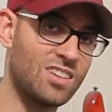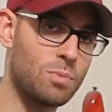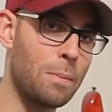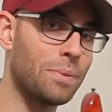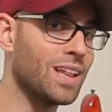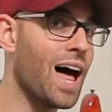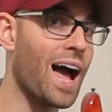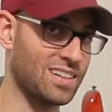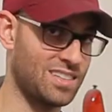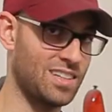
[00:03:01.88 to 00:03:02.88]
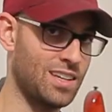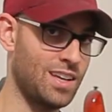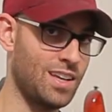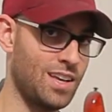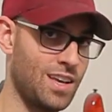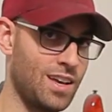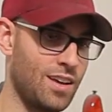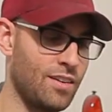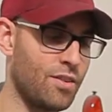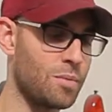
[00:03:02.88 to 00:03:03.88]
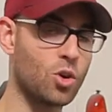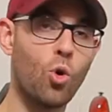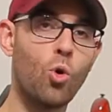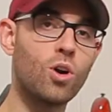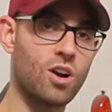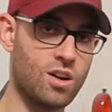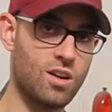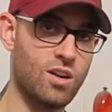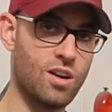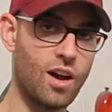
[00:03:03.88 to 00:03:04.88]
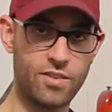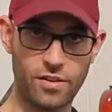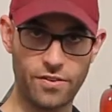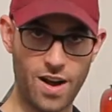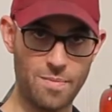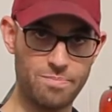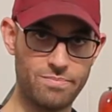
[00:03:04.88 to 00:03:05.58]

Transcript: to be blocked from the corner of your frame.